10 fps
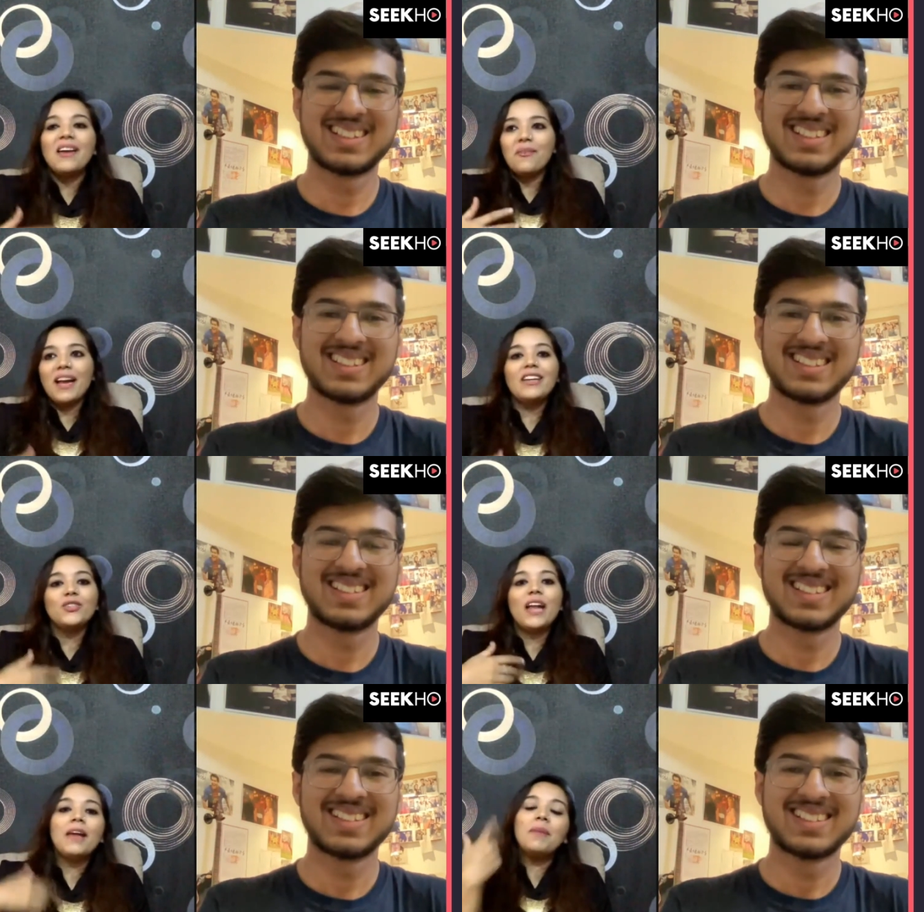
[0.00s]
Speaker 1: why why
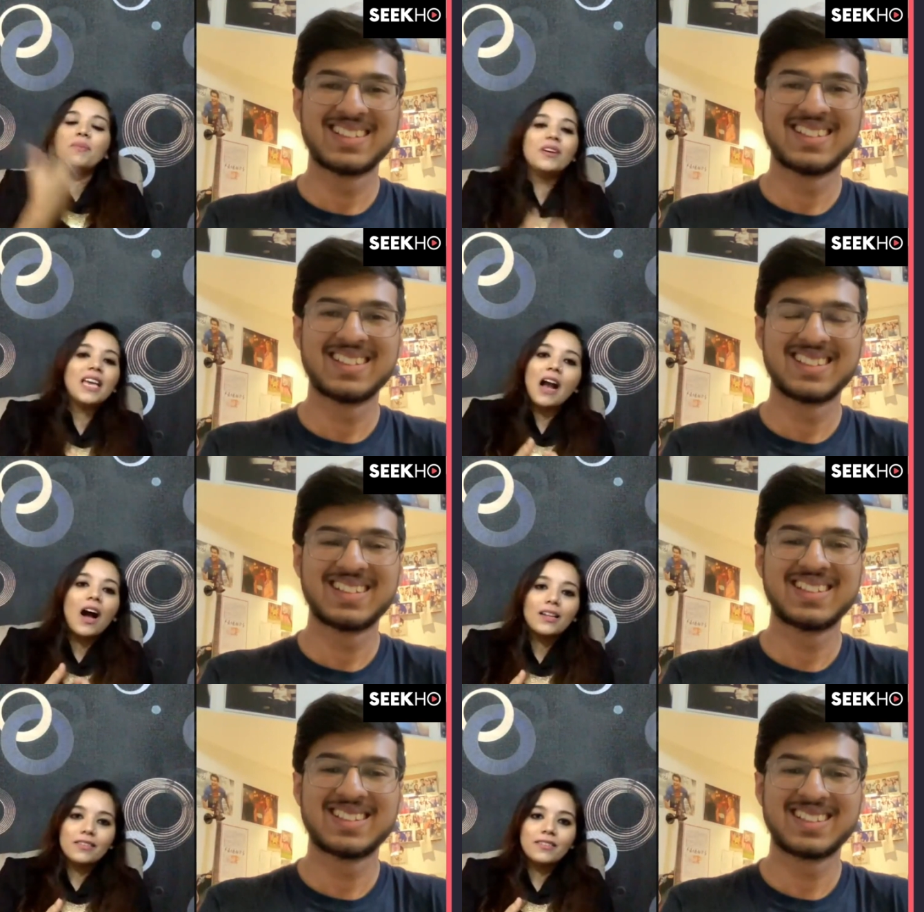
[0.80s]
should I be working
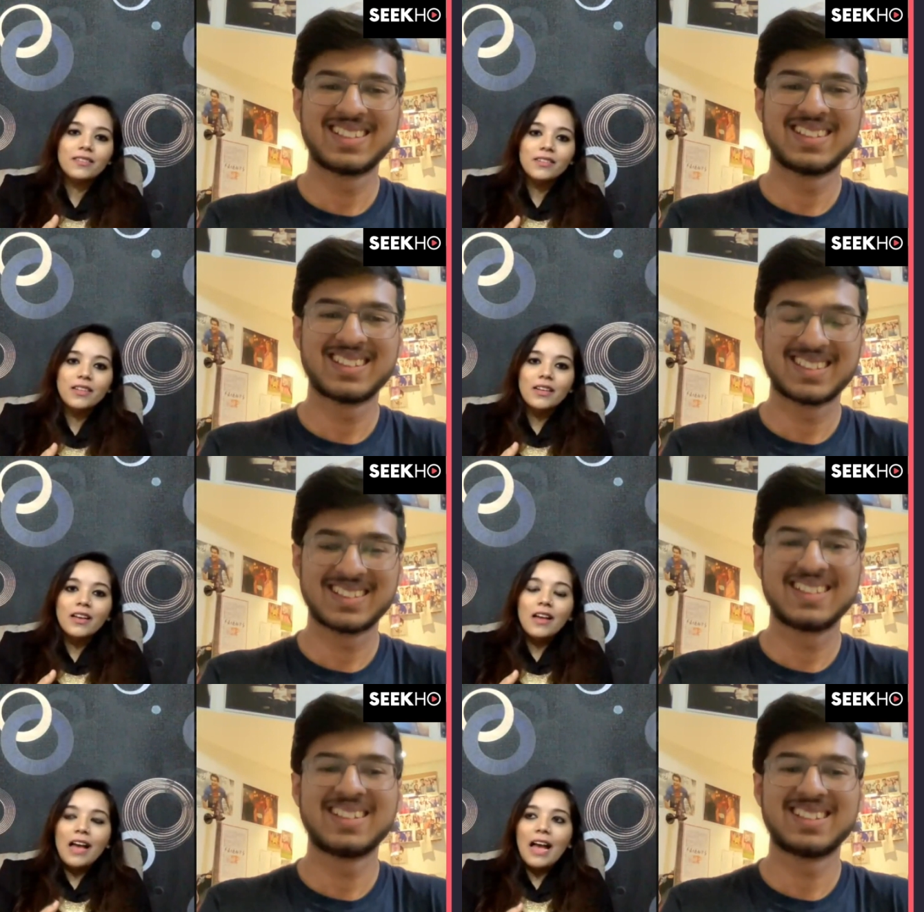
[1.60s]
harder
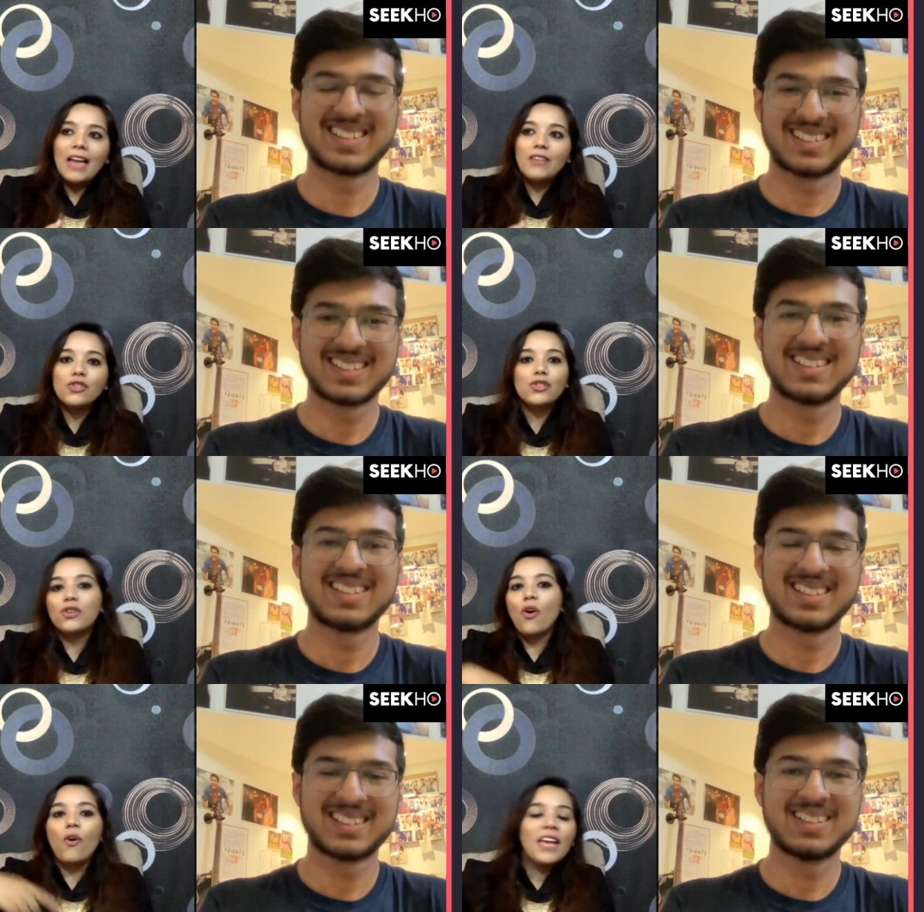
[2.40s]
and
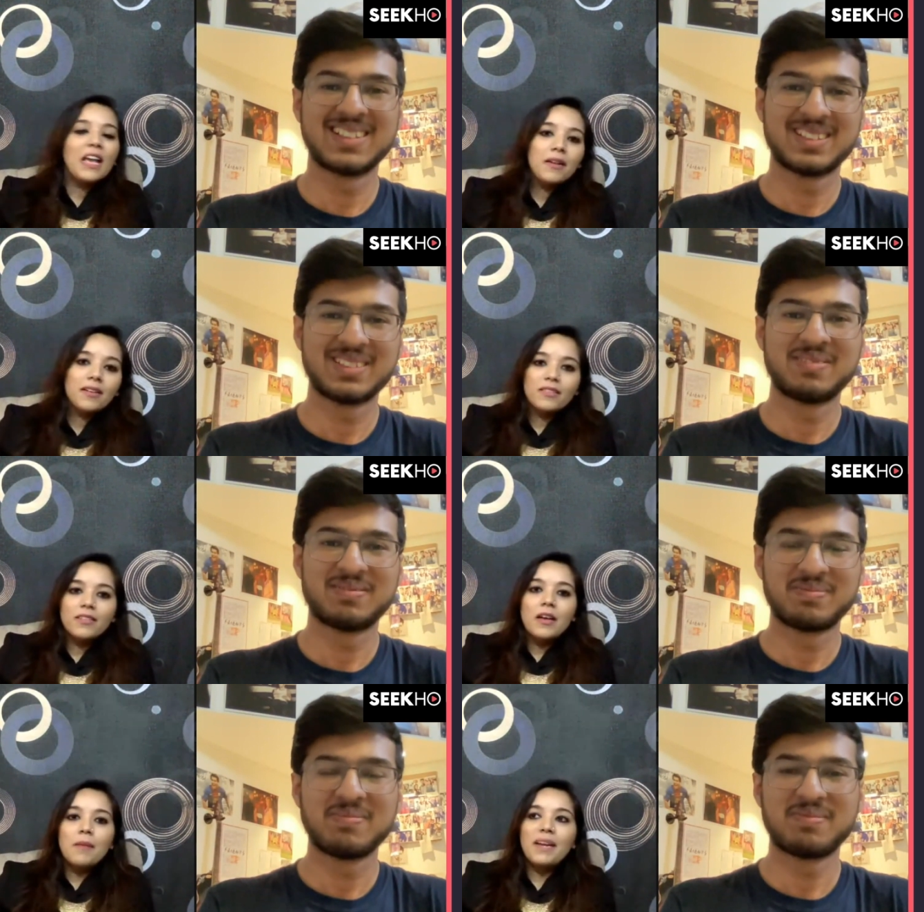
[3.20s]
slogging
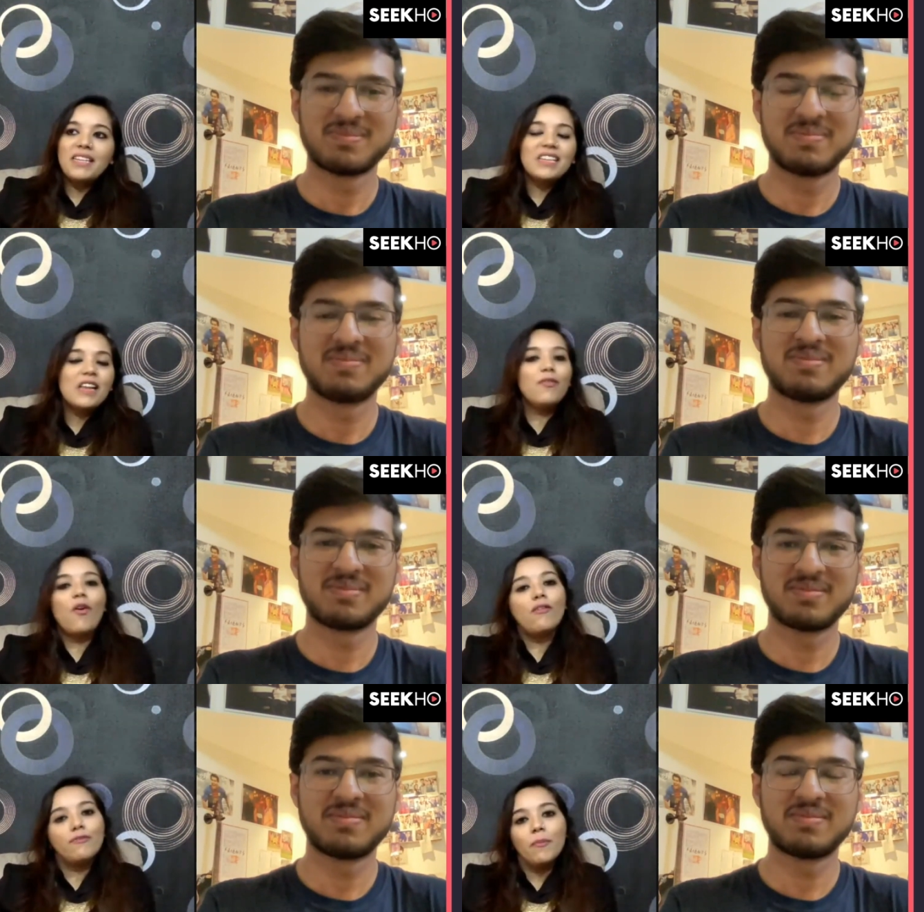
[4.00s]
myself
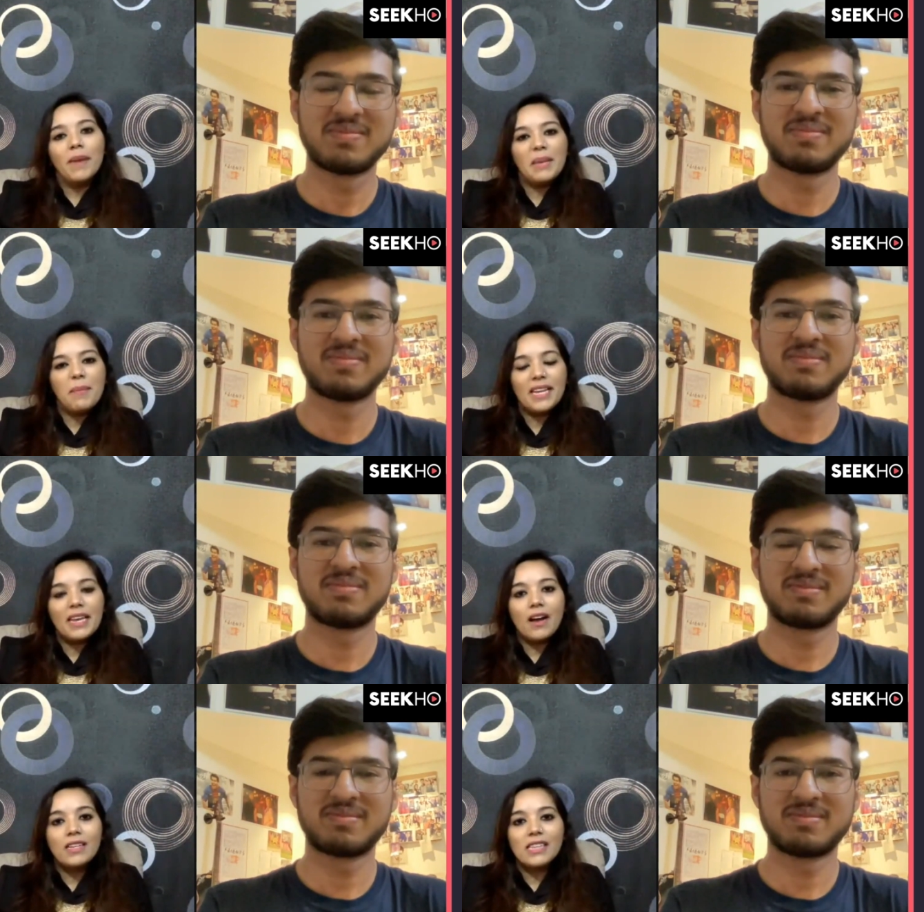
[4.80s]
off for many
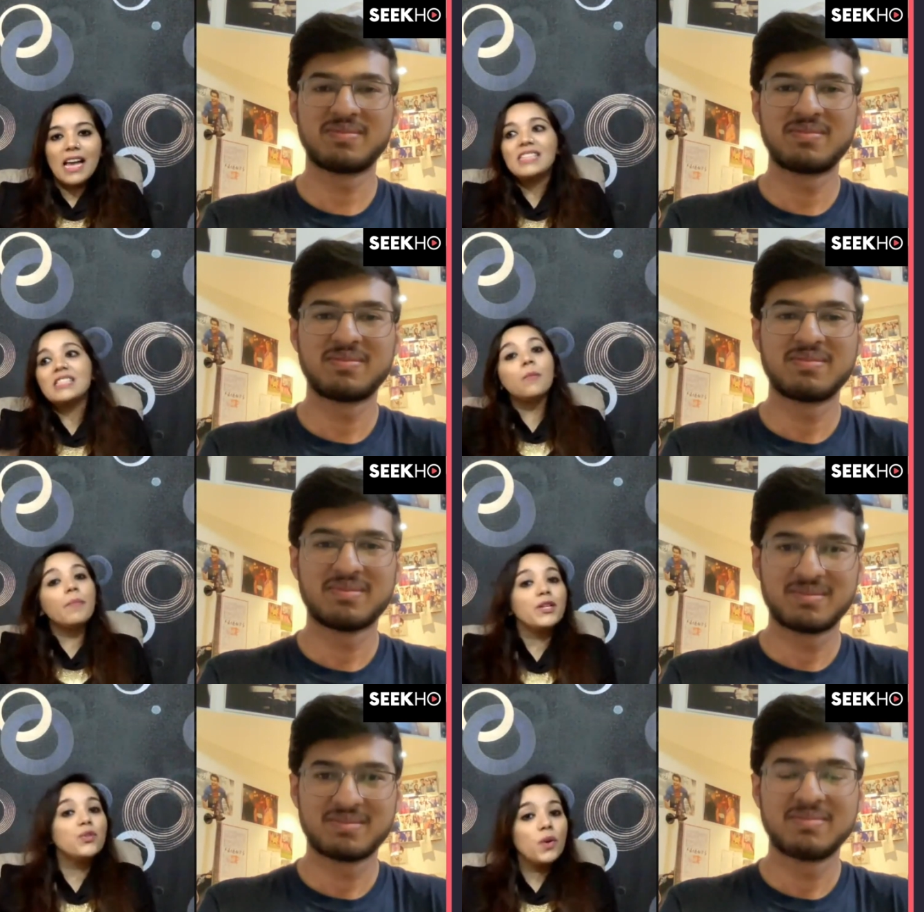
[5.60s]
many hours as
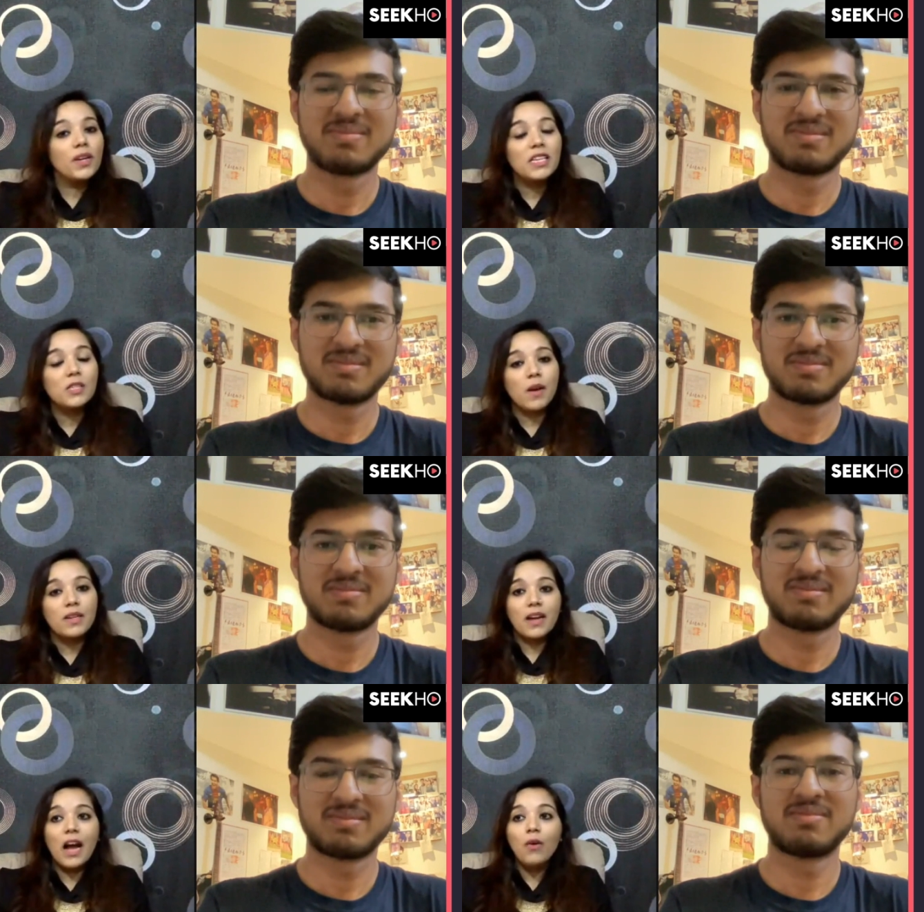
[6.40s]
compared to working smarter?